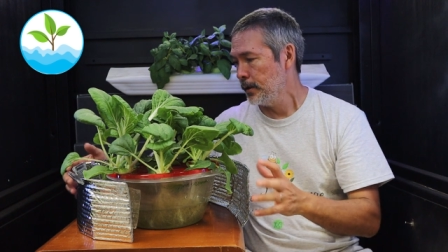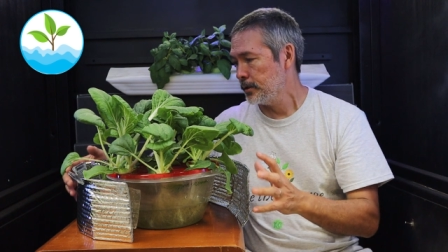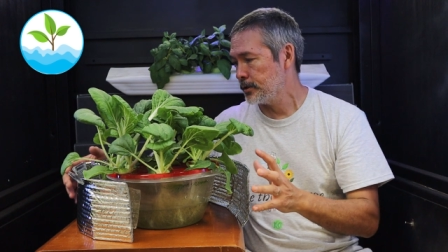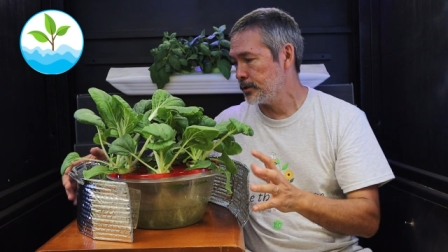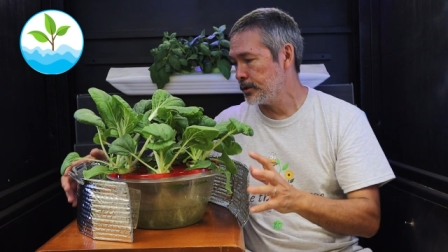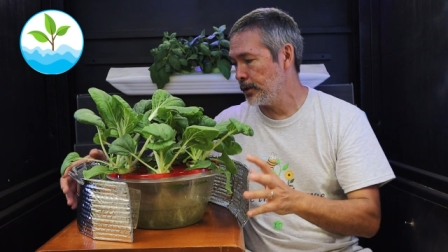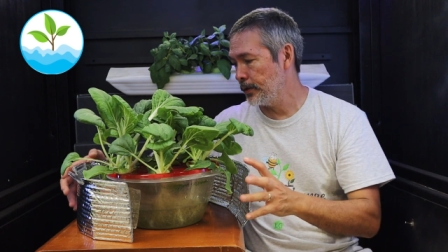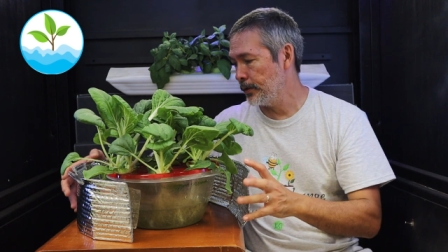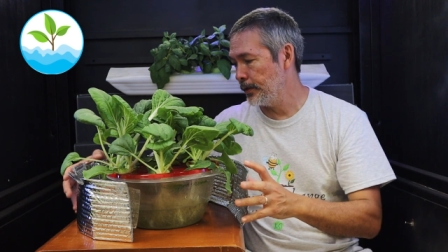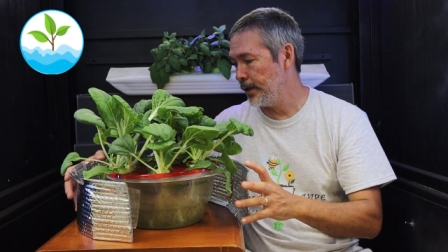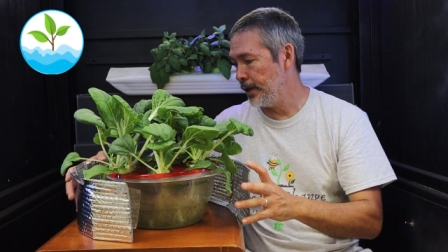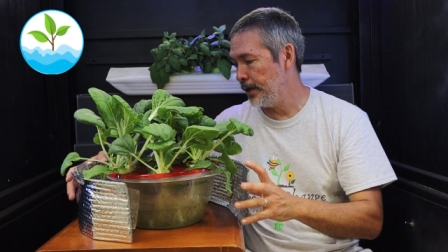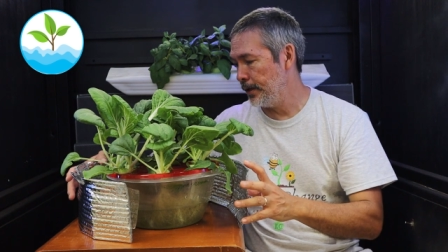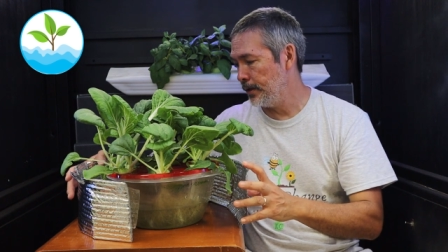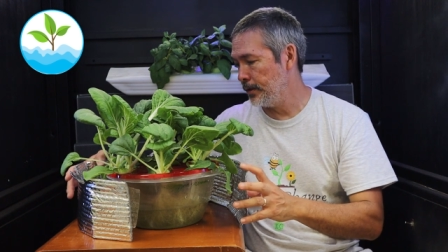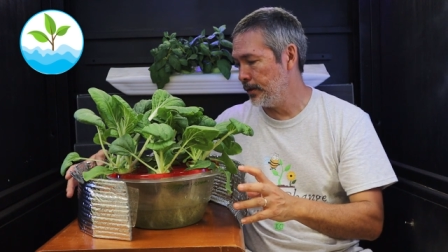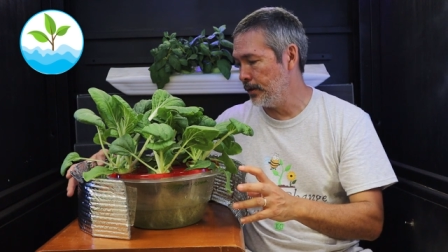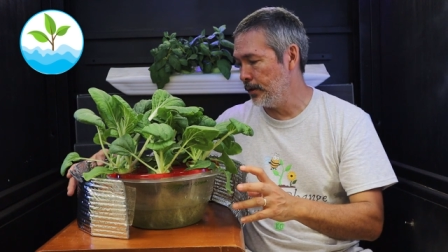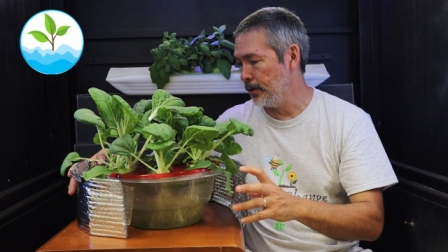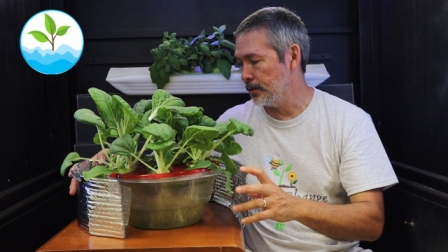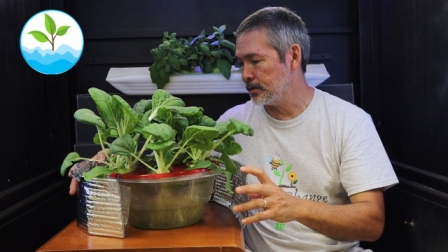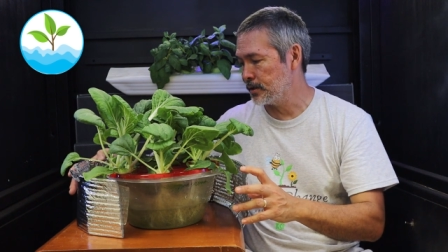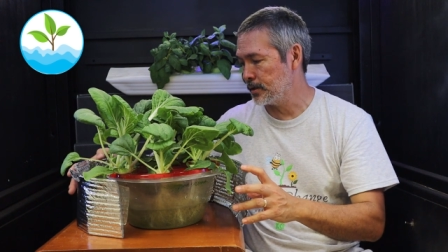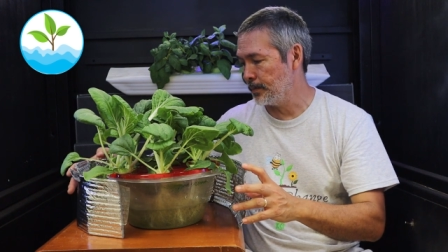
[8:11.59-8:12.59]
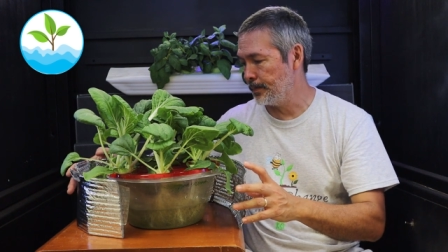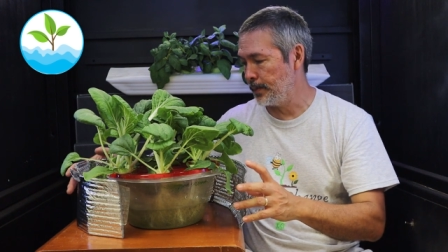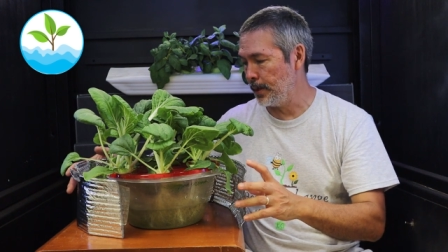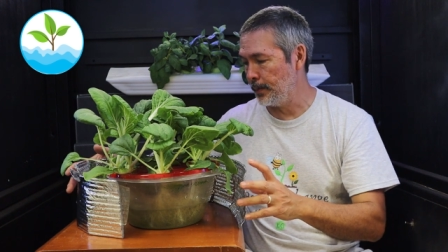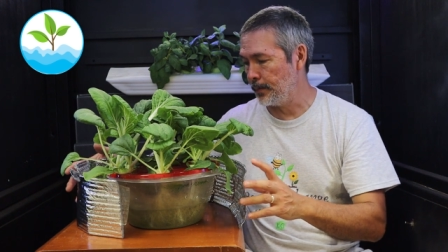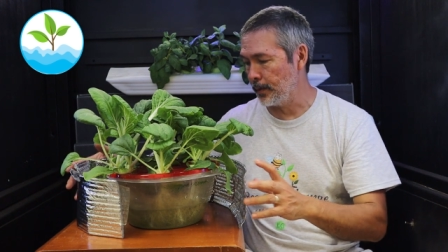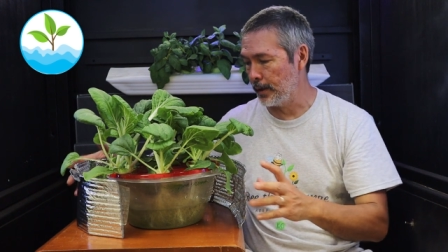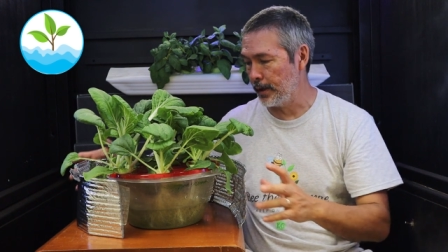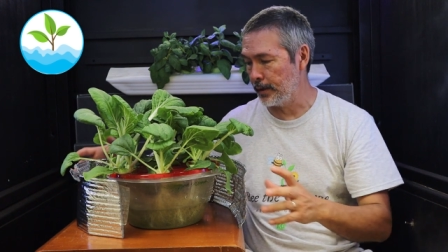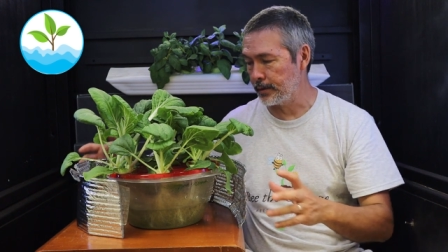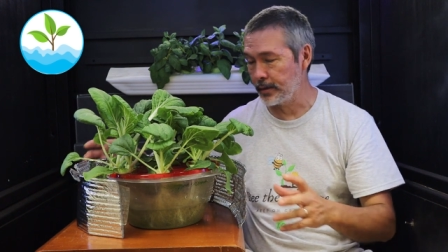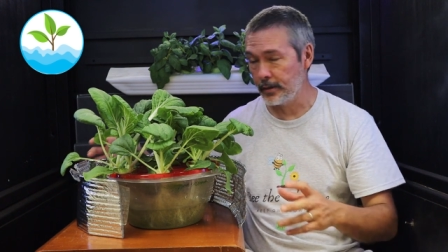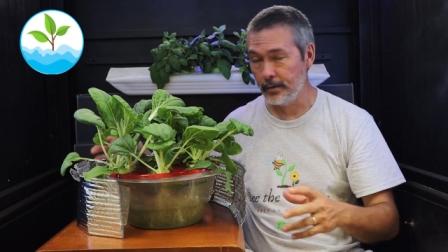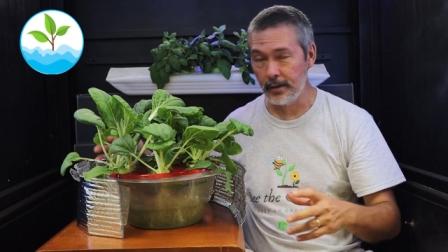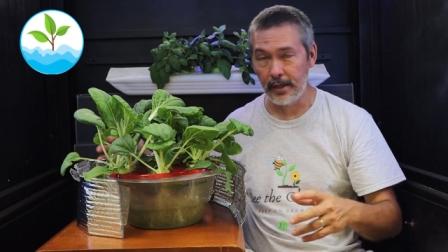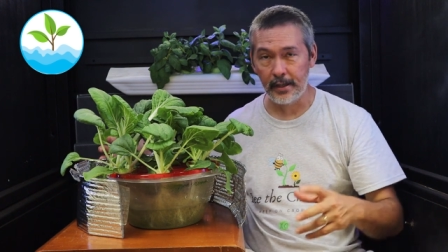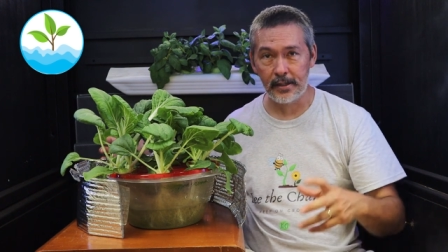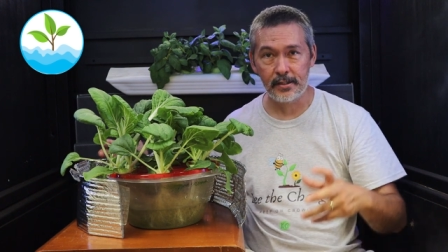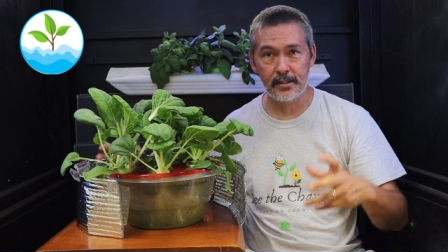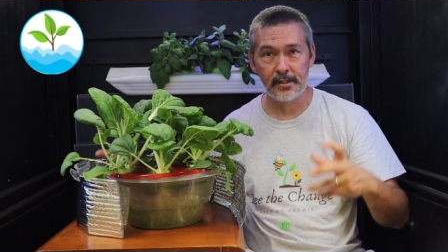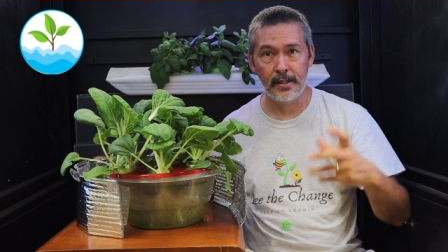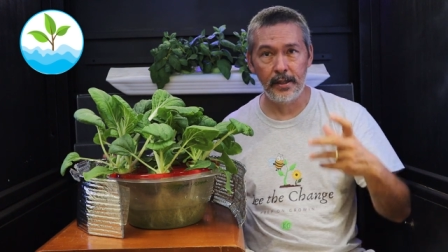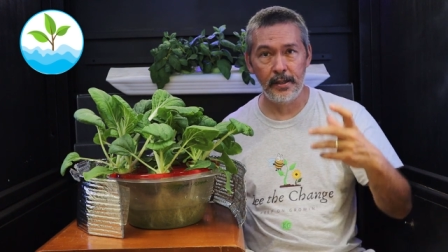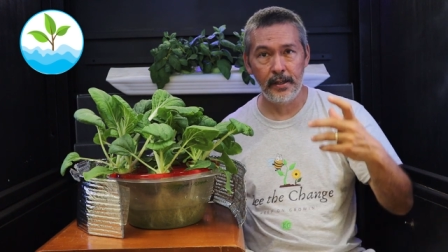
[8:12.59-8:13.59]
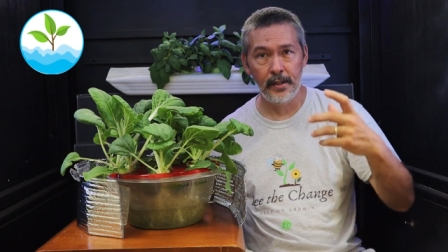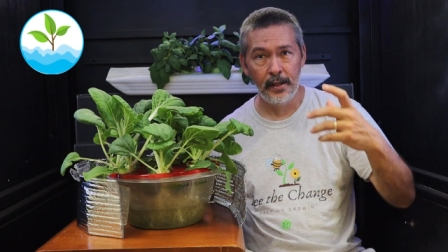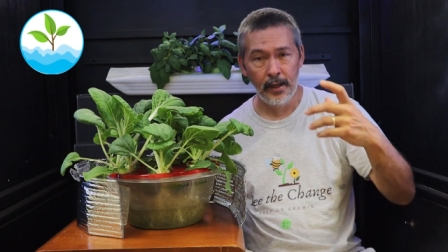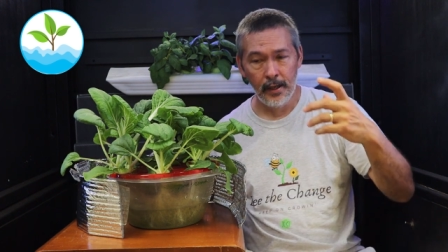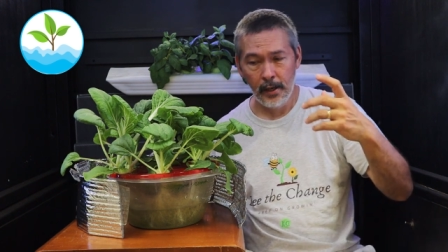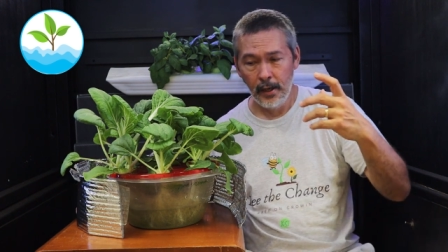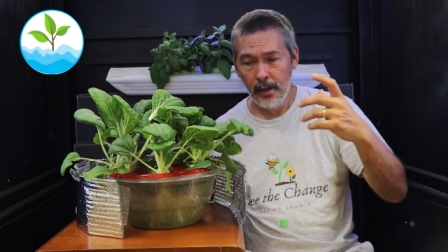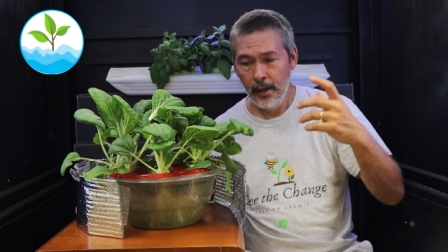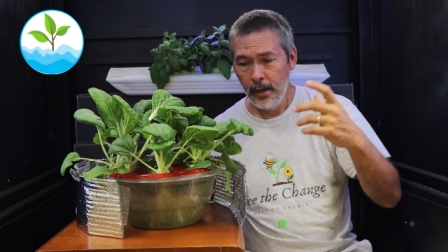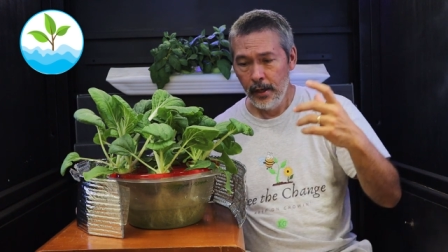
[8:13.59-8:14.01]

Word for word: so that, you know, some people out there, like I said,